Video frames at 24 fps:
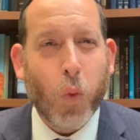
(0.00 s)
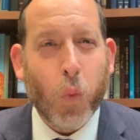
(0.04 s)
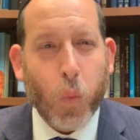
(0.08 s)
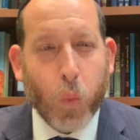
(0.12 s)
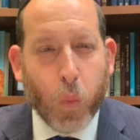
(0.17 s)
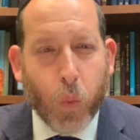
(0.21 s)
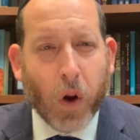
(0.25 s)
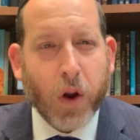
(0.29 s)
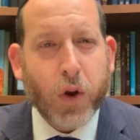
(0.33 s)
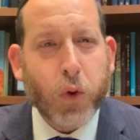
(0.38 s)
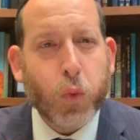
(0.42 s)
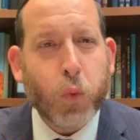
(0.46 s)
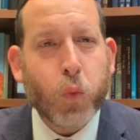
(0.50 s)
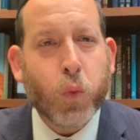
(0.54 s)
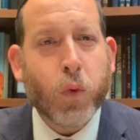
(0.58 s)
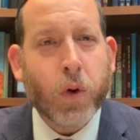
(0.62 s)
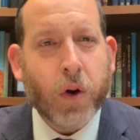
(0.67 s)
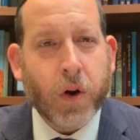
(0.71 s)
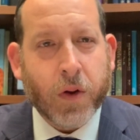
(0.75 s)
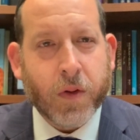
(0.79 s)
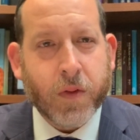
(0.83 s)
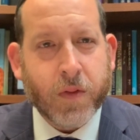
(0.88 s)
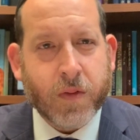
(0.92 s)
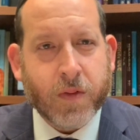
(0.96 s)
What
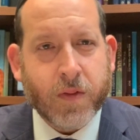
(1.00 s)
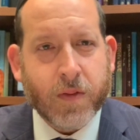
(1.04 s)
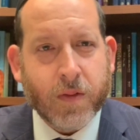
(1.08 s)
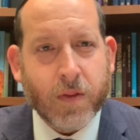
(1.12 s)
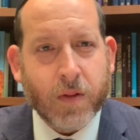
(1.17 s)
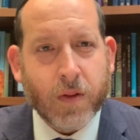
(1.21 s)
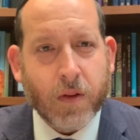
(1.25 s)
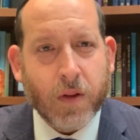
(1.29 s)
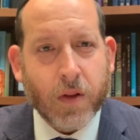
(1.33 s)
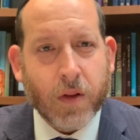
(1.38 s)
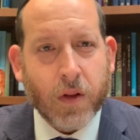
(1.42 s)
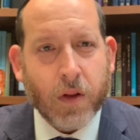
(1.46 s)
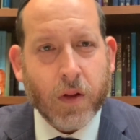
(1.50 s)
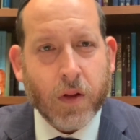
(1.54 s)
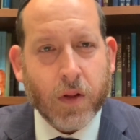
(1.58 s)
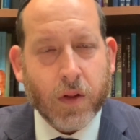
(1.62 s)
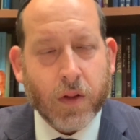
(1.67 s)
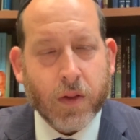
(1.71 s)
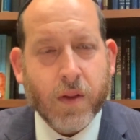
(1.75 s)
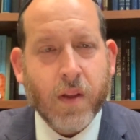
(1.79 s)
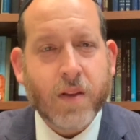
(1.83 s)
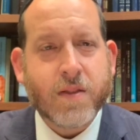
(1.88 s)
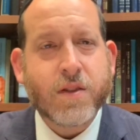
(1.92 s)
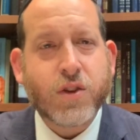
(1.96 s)
words
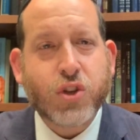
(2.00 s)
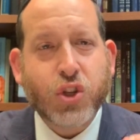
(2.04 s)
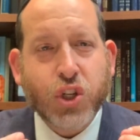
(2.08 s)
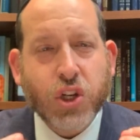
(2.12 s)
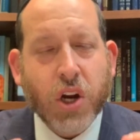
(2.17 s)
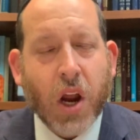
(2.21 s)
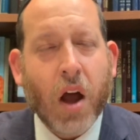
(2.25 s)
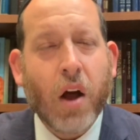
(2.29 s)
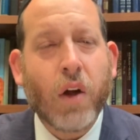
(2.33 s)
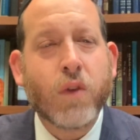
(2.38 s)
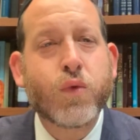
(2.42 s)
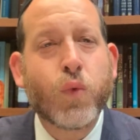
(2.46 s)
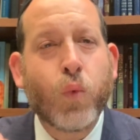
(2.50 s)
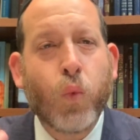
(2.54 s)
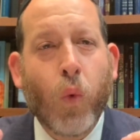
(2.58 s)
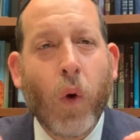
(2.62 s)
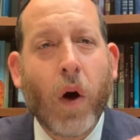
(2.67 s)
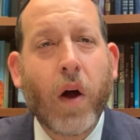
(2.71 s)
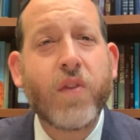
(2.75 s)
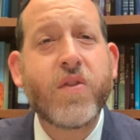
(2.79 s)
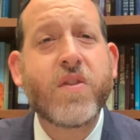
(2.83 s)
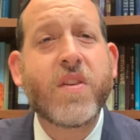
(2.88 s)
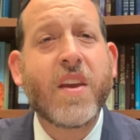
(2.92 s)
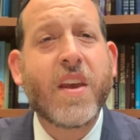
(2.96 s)
does a child
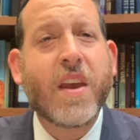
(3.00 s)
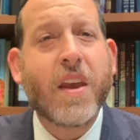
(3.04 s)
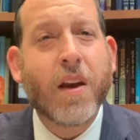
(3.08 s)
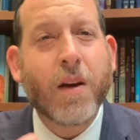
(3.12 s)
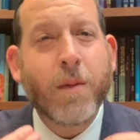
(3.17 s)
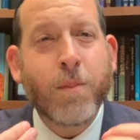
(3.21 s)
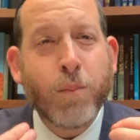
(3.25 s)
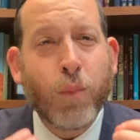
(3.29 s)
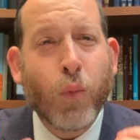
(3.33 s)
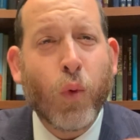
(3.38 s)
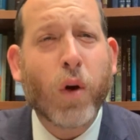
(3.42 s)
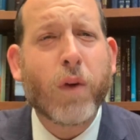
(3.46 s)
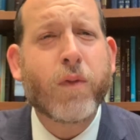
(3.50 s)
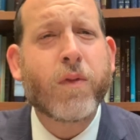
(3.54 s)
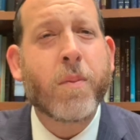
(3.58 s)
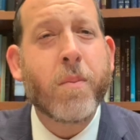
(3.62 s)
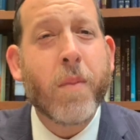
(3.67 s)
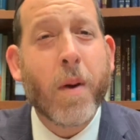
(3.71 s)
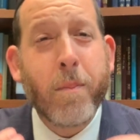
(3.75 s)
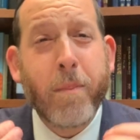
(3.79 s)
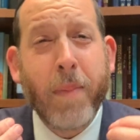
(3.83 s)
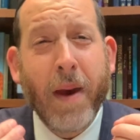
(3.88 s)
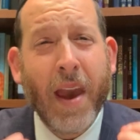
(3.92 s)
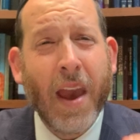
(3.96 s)
want to hear more
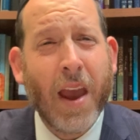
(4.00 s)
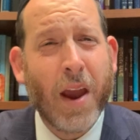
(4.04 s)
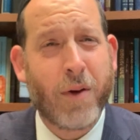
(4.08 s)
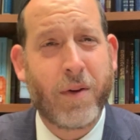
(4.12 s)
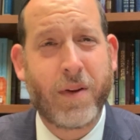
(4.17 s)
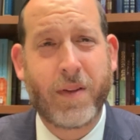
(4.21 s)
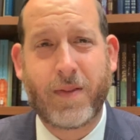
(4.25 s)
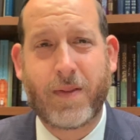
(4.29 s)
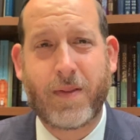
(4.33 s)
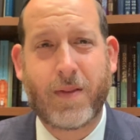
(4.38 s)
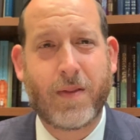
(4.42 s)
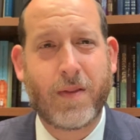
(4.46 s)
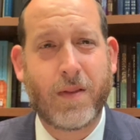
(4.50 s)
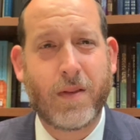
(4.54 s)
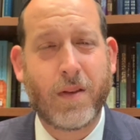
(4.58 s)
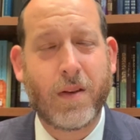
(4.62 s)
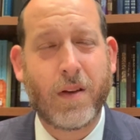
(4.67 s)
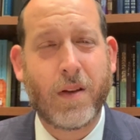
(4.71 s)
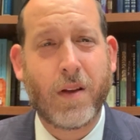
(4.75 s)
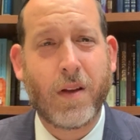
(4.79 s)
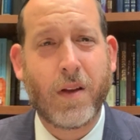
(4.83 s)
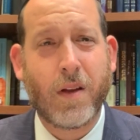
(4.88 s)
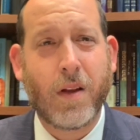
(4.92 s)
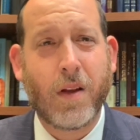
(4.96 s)
from a parent
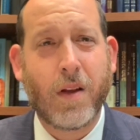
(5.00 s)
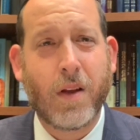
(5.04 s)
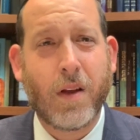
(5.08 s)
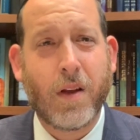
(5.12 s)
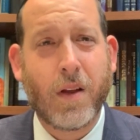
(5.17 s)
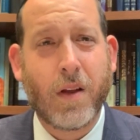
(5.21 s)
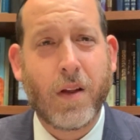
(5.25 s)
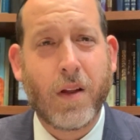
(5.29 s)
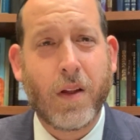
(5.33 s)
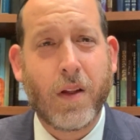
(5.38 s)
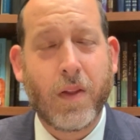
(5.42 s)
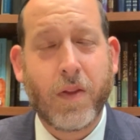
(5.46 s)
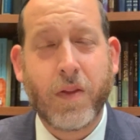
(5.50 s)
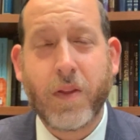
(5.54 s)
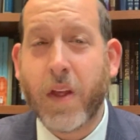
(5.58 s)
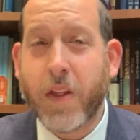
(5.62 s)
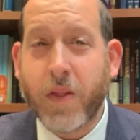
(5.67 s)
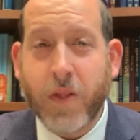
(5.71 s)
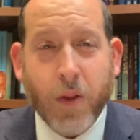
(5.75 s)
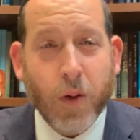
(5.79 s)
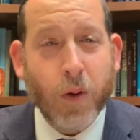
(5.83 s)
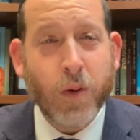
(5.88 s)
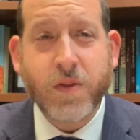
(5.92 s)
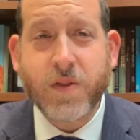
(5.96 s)

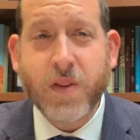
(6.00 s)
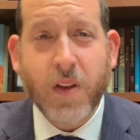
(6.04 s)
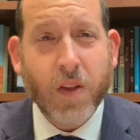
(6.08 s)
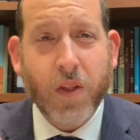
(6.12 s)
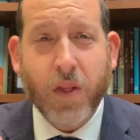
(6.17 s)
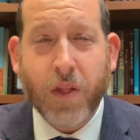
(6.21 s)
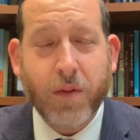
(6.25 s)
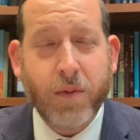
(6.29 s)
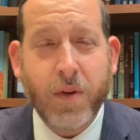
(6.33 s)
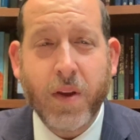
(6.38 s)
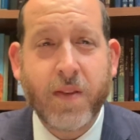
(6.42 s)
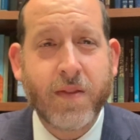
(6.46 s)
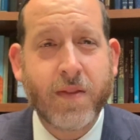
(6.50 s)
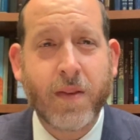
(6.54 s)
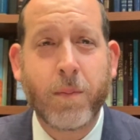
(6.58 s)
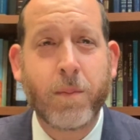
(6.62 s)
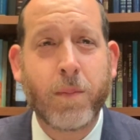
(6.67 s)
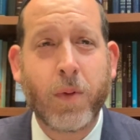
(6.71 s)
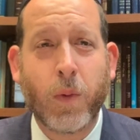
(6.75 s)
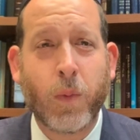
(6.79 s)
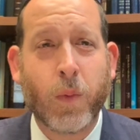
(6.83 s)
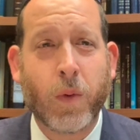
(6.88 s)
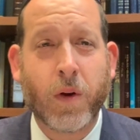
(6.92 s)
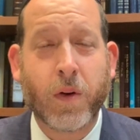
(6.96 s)
than those three
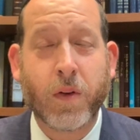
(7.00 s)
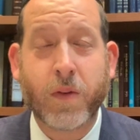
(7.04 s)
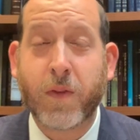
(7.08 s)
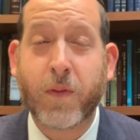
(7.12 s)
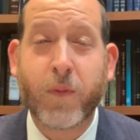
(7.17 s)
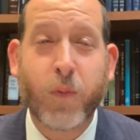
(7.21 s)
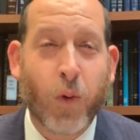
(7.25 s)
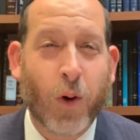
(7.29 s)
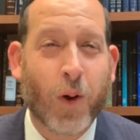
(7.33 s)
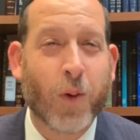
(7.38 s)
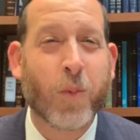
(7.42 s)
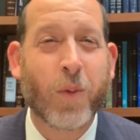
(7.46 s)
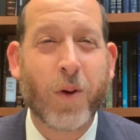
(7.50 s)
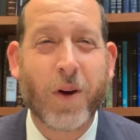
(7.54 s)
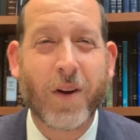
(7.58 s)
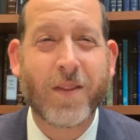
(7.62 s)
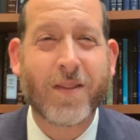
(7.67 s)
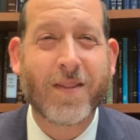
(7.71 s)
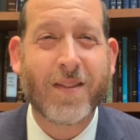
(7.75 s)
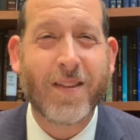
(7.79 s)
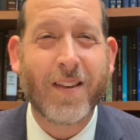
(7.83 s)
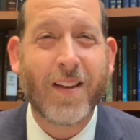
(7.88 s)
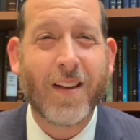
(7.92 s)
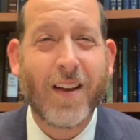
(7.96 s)
simple words, four
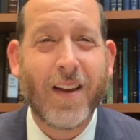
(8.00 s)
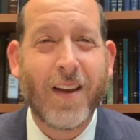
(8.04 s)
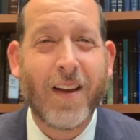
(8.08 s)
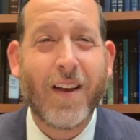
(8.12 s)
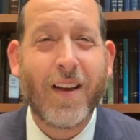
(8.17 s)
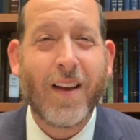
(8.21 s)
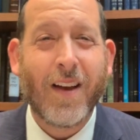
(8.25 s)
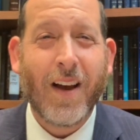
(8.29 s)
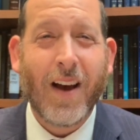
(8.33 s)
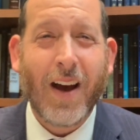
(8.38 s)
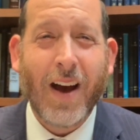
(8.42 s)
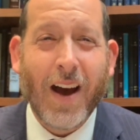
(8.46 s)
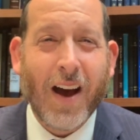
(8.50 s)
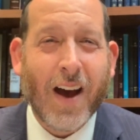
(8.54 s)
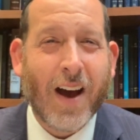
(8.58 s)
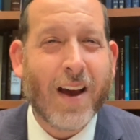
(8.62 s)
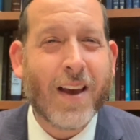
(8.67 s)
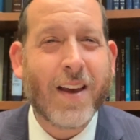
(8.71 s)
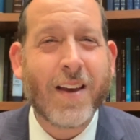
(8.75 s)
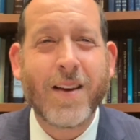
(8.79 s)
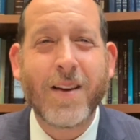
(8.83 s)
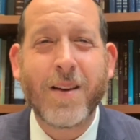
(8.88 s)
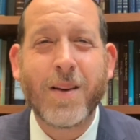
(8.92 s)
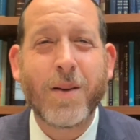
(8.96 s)
words?
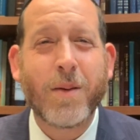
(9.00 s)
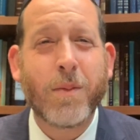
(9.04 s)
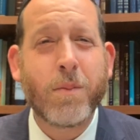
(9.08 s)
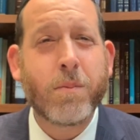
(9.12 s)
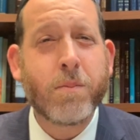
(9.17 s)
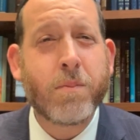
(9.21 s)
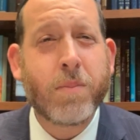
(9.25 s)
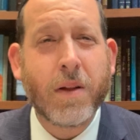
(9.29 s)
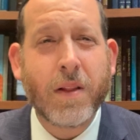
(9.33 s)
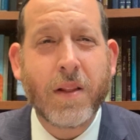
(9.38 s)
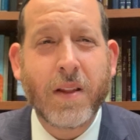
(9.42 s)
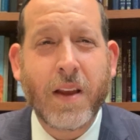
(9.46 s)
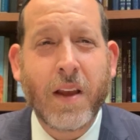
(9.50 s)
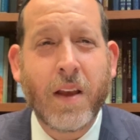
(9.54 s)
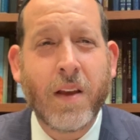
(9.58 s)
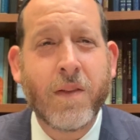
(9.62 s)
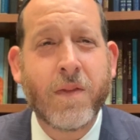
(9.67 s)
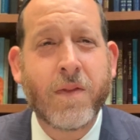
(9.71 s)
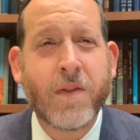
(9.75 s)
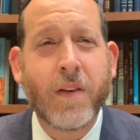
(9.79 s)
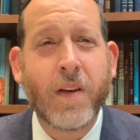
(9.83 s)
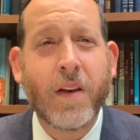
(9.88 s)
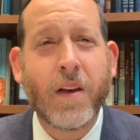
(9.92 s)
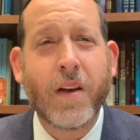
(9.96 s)
I
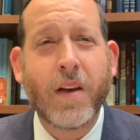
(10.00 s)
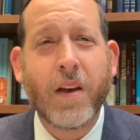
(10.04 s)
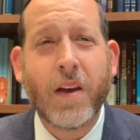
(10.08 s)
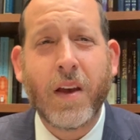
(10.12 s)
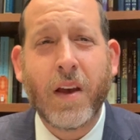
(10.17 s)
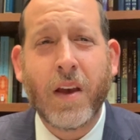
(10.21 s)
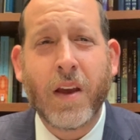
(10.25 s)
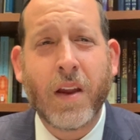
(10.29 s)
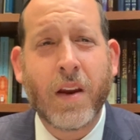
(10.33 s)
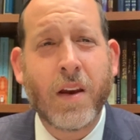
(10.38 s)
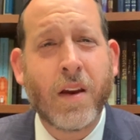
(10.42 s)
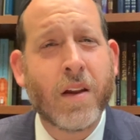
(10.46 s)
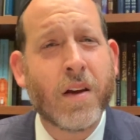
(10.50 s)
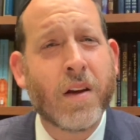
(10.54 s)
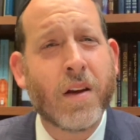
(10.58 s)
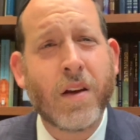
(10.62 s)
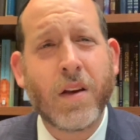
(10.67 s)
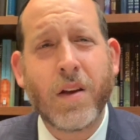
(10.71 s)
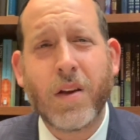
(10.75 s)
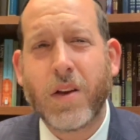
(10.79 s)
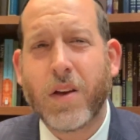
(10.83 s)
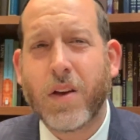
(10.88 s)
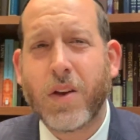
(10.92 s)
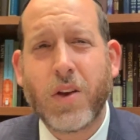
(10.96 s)
believe in
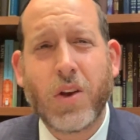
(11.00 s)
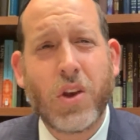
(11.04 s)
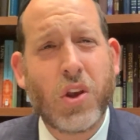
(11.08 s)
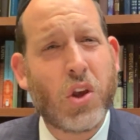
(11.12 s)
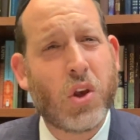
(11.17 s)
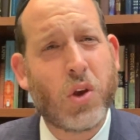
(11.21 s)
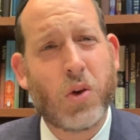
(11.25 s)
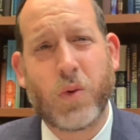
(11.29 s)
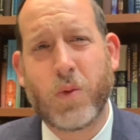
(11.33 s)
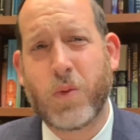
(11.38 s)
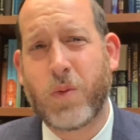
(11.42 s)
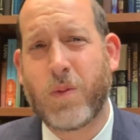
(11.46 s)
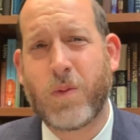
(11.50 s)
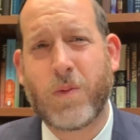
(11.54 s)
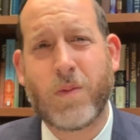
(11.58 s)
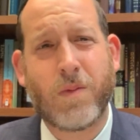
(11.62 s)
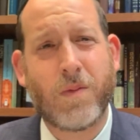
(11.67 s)
you.